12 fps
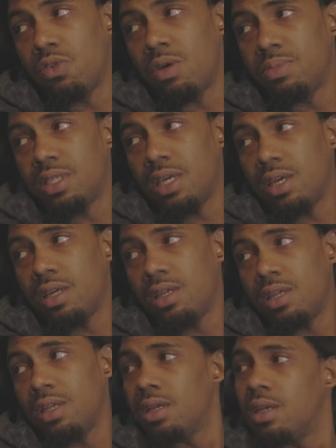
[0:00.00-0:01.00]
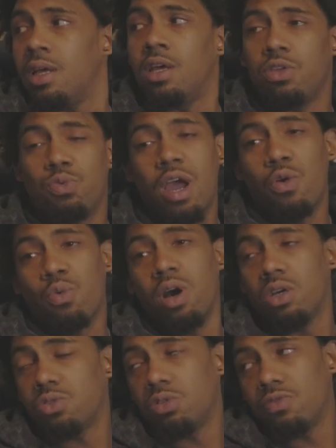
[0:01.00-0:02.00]
You know what I'm saying? Kid. You at
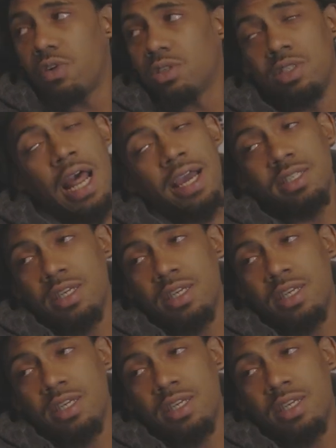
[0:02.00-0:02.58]
Rutgers University now.